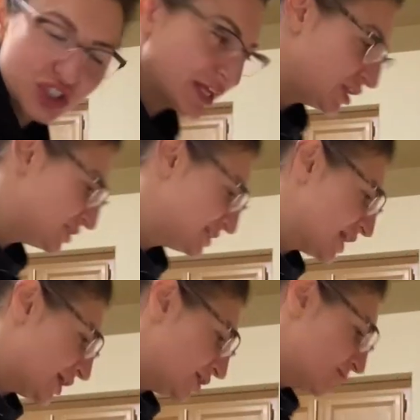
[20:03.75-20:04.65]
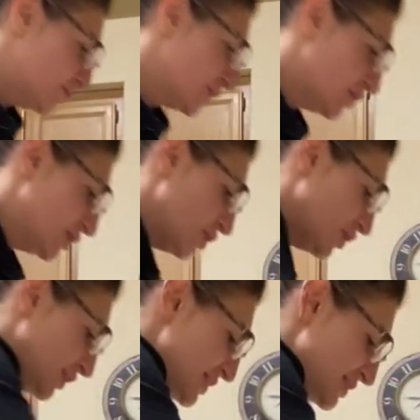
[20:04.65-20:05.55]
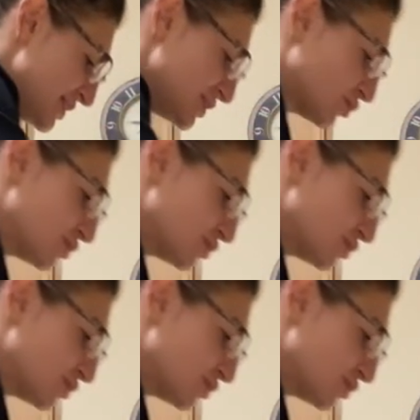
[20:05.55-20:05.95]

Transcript: like you said. Or at least that's the